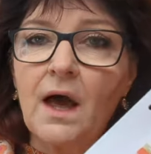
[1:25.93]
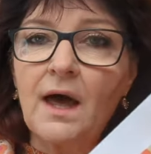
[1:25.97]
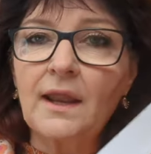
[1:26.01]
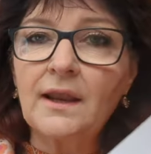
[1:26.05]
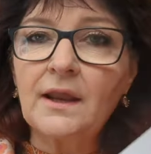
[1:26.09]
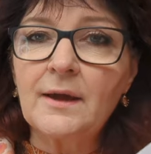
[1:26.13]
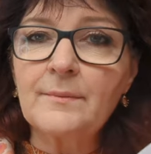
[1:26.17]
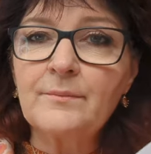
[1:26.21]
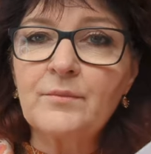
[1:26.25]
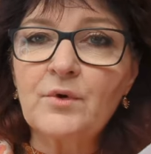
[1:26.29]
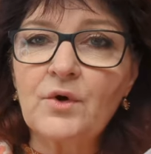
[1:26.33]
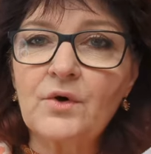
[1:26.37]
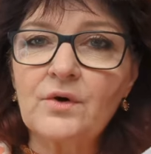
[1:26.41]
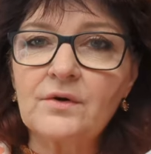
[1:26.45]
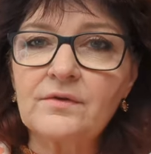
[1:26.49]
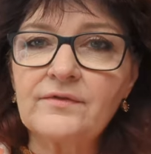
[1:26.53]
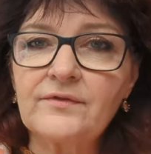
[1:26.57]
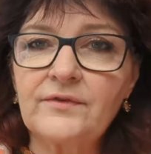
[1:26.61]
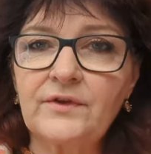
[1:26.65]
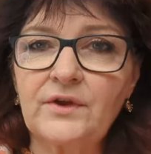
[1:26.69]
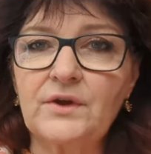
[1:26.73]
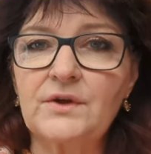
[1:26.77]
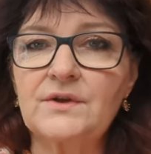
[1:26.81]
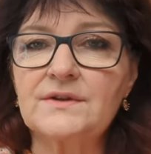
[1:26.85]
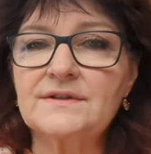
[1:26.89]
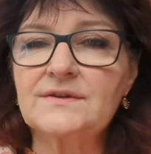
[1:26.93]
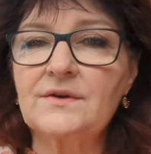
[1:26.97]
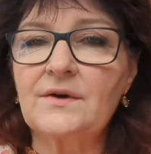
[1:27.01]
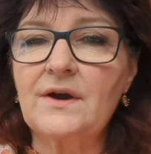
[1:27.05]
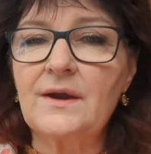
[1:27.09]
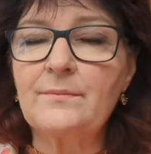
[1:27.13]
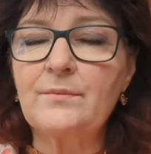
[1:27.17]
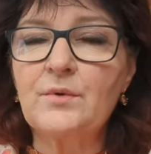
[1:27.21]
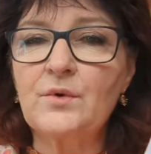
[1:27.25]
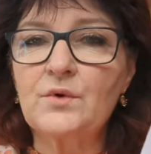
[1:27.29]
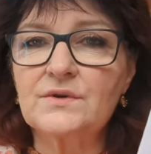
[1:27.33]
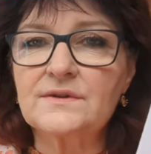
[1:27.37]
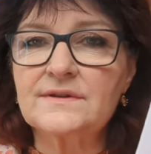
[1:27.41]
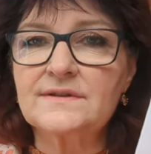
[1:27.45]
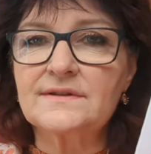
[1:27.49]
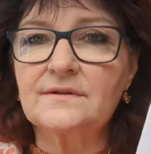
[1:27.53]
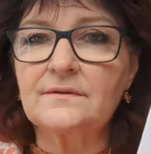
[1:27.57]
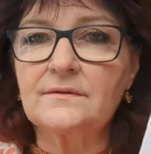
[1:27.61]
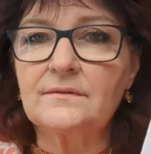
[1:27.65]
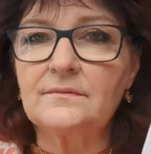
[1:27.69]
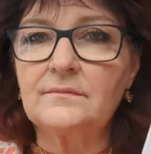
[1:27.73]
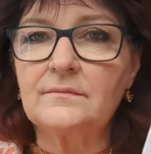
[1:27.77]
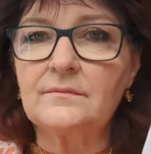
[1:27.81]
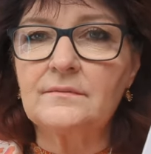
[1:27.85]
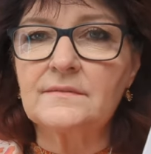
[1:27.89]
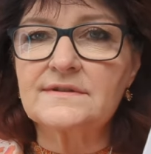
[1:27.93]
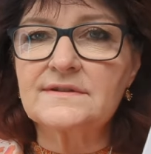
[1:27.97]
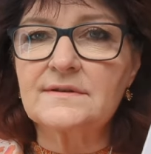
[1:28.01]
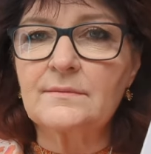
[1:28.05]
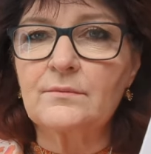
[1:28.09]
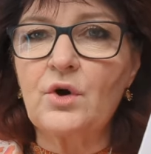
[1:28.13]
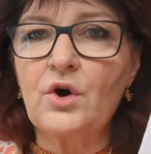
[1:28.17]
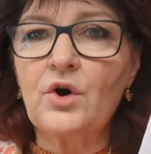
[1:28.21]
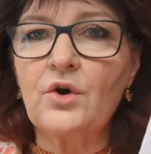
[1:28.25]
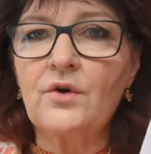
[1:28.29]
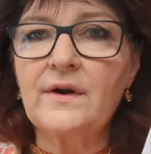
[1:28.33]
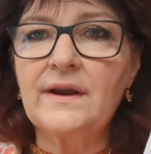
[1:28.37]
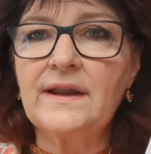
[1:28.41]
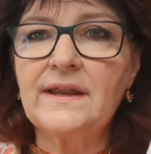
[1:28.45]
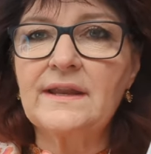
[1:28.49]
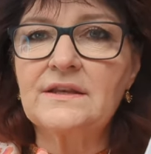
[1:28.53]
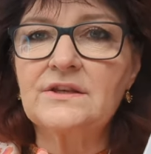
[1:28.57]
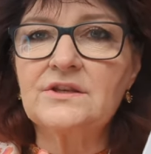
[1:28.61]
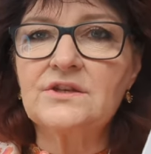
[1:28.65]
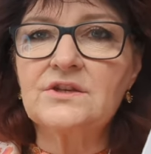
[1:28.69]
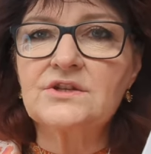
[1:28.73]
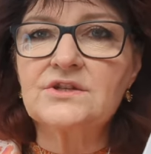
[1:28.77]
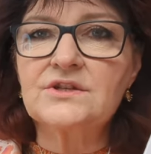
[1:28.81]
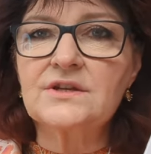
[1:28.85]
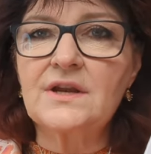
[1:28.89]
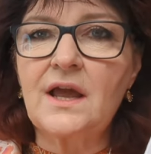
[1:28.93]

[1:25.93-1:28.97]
And I bought a few, so I bought some orange,